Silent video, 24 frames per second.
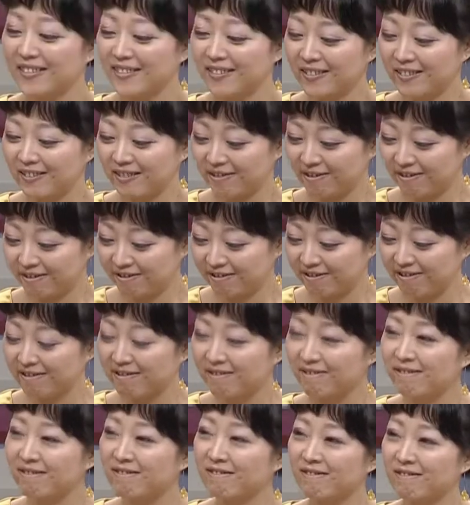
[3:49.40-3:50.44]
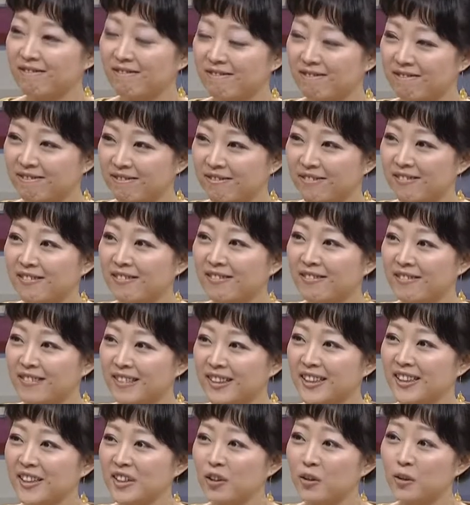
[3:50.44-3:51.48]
uh, it's, it's a fantastic piece.